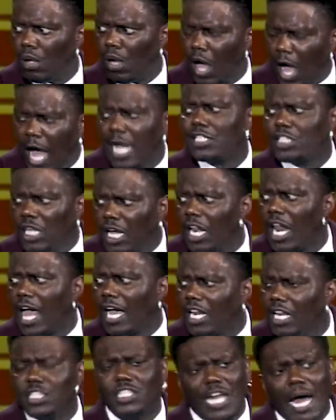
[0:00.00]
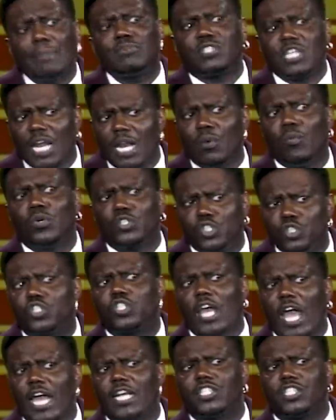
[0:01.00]
I tell like this, I'm telling what you
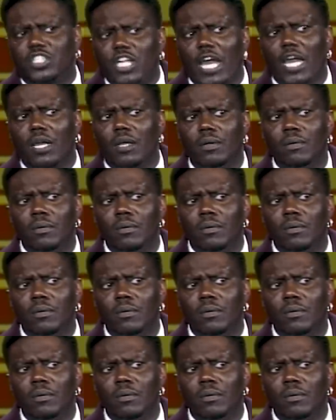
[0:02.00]
scared to say.